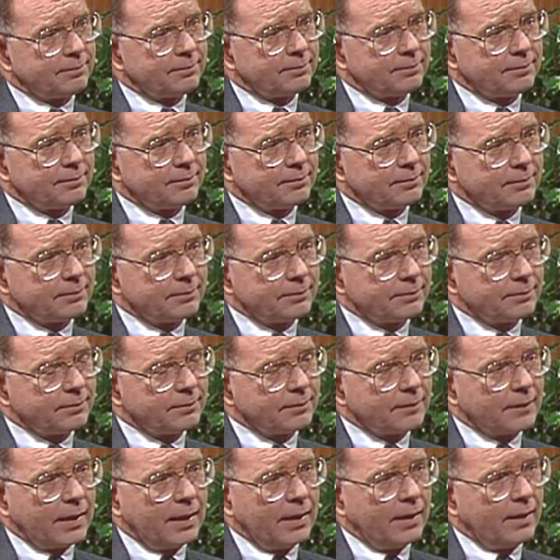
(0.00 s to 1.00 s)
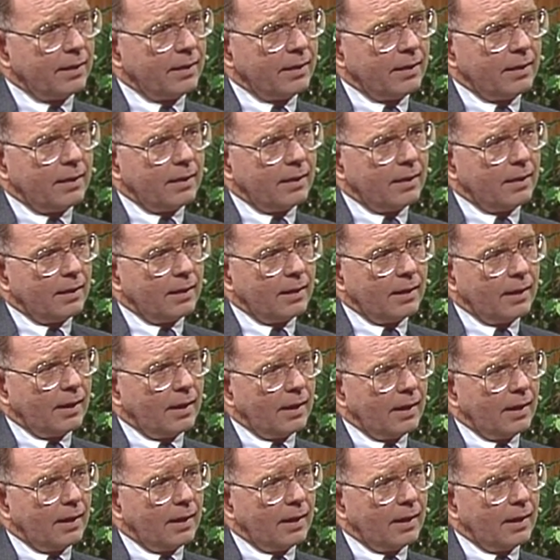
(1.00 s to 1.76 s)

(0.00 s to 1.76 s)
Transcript: (no one is talking)